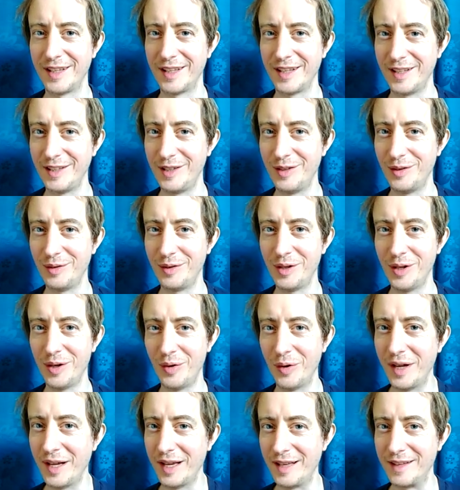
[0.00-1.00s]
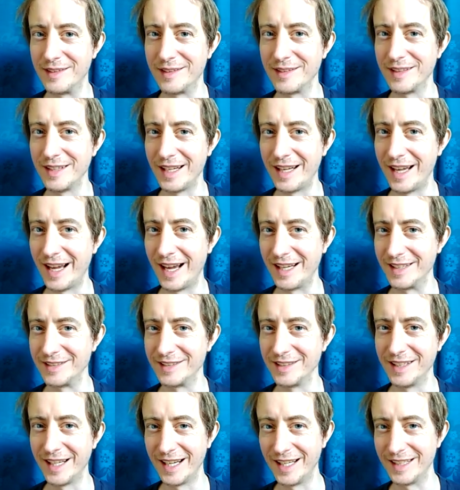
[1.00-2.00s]
you know it's as
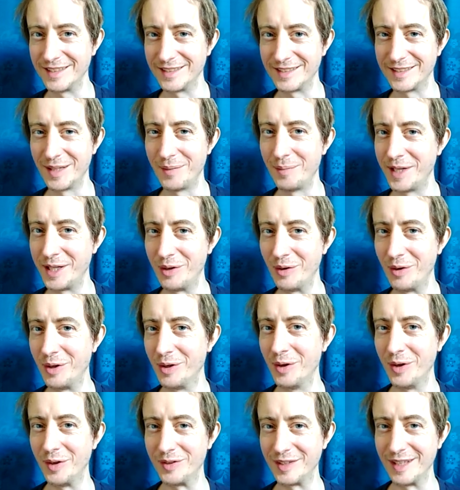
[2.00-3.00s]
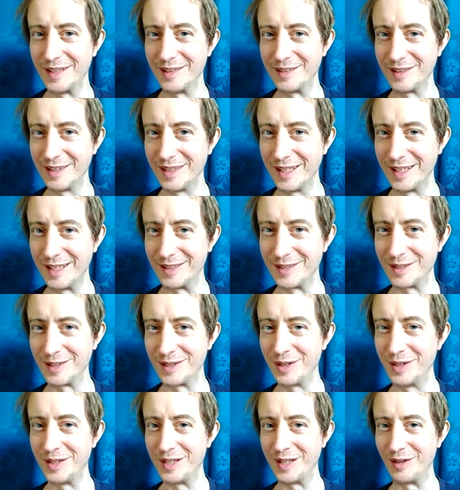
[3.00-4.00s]
somebody who cooks, it's
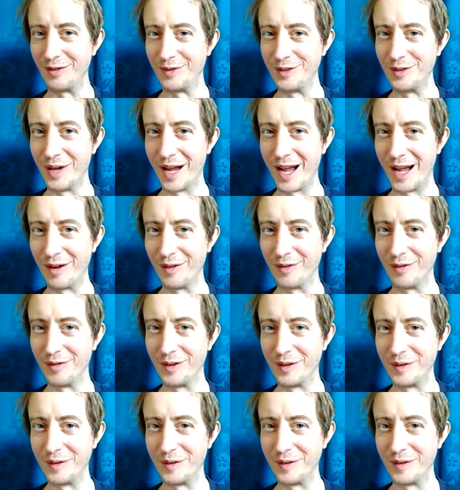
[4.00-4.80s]
good if you have